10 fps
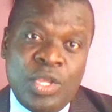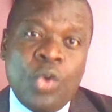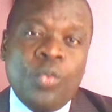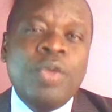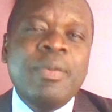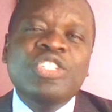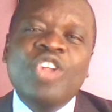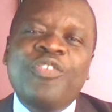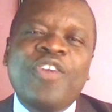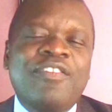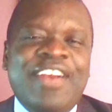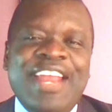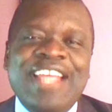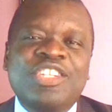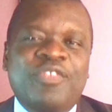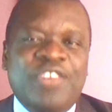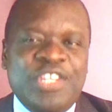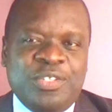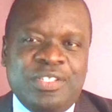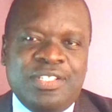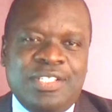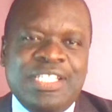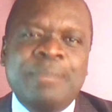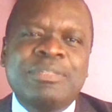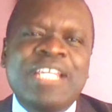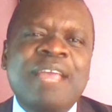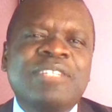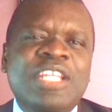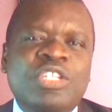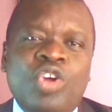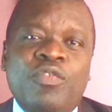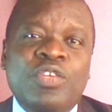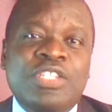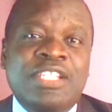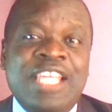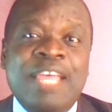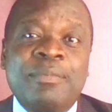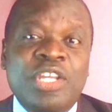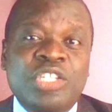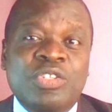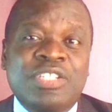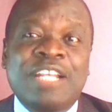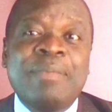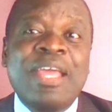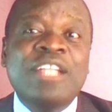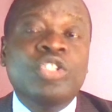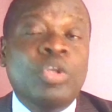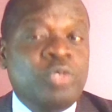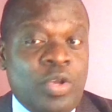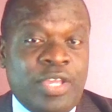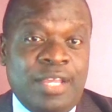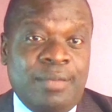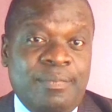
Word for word: Women talk for a variety of reasons. Sometimes they talk for the same reasons that men stop talking.